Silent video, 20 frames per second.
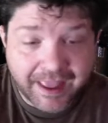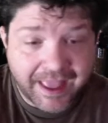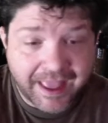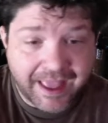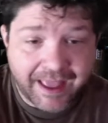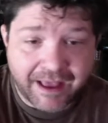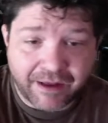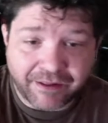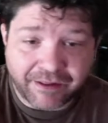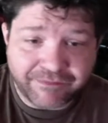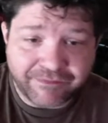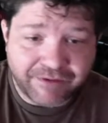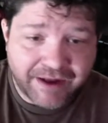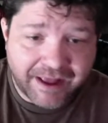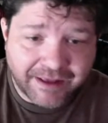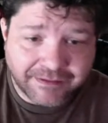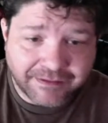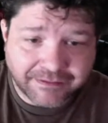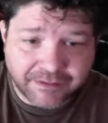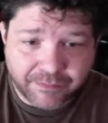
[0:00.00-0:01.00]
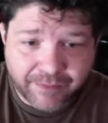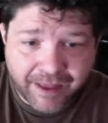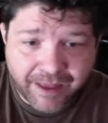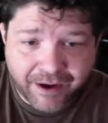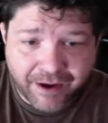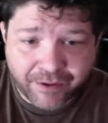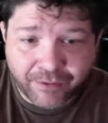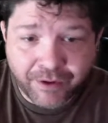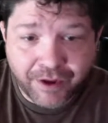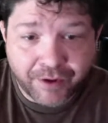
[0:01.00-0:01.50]
Hey, I'll even ask him
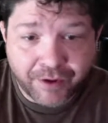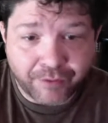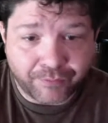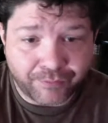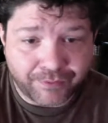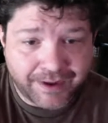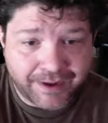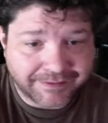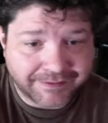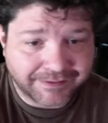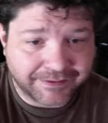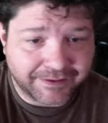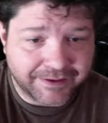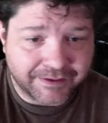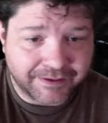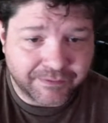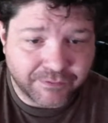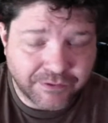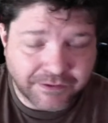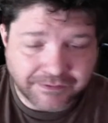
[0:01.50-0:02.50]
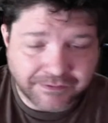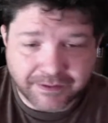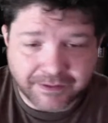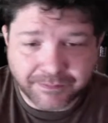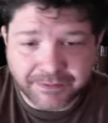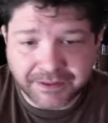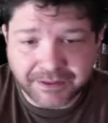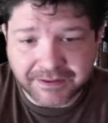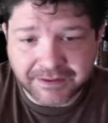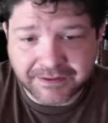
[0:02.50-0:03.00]
how wrestling, which is
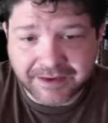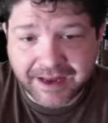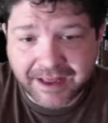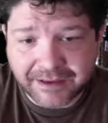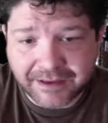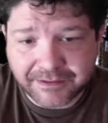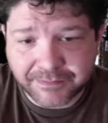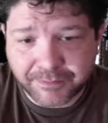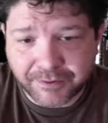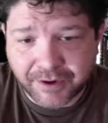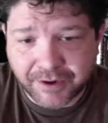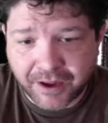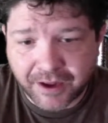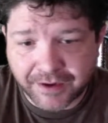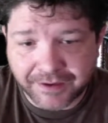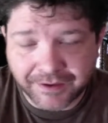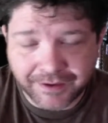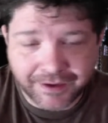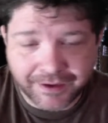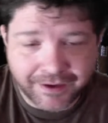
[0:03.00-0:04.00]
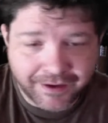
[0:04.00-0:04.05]
something he's an expert on,